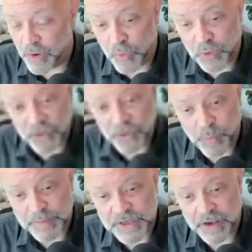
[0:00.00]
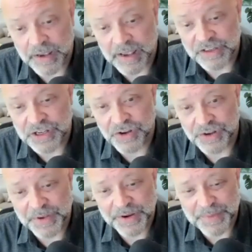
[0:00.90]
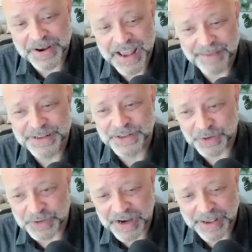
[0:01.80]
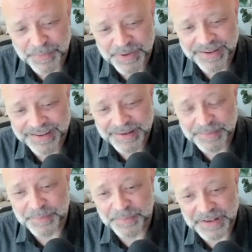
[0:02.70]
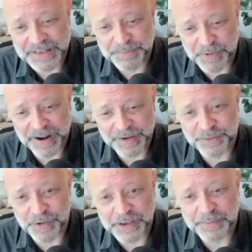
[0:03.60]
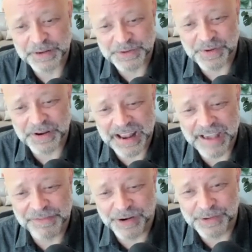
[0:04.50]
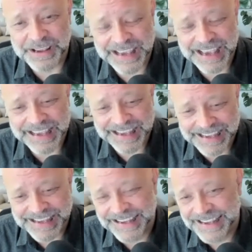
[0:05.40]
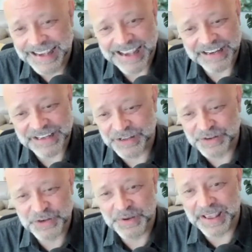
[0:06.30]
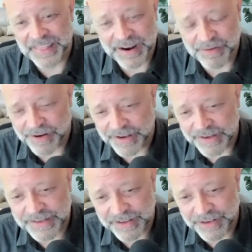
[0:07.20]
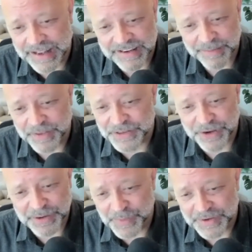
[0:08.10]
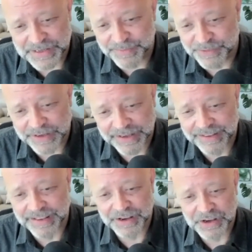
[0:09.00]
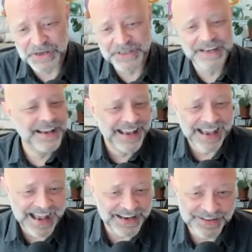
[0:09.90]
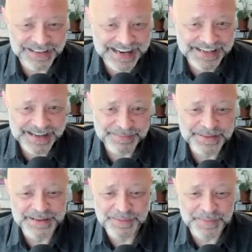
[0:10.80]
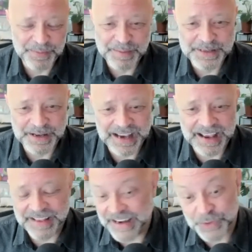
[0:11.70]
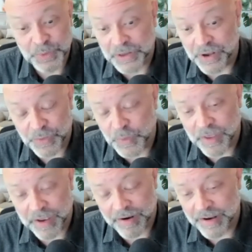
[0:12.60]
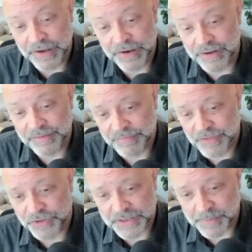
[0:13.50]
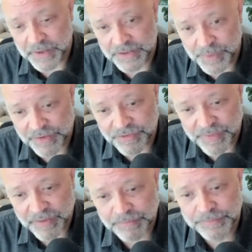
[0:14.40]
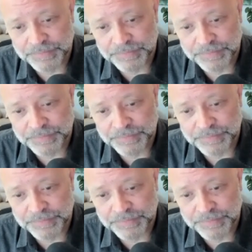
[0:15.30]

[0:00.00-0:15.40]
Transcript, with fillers: all on the website. And it's not, I mean, my name is an odd name. It's pronounced freak, but it's written F R E K E. And as long as you get that right, you'll end up, there's only one Tim Freke, thank God. And you'll end up on my website. And then it's all, all there. And you can contact me as well from there.